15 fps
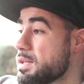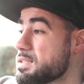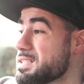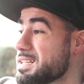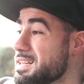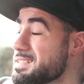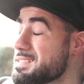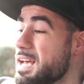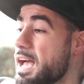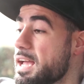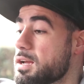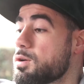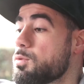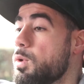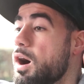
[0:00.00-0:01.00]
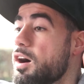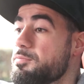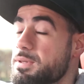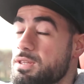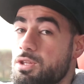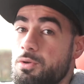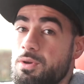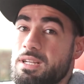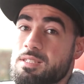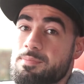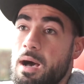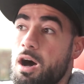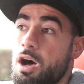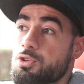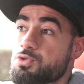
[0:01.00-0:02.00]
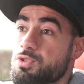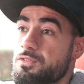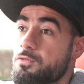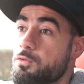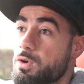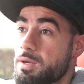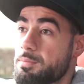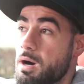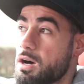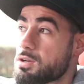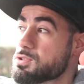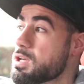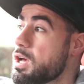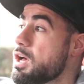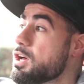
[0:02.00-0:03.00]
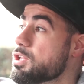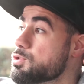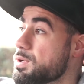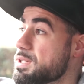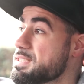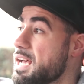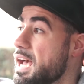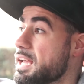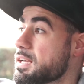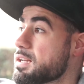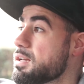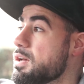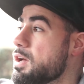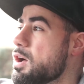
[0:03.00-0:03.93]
to the tank, what I've been doing is about 140 miles to a tank,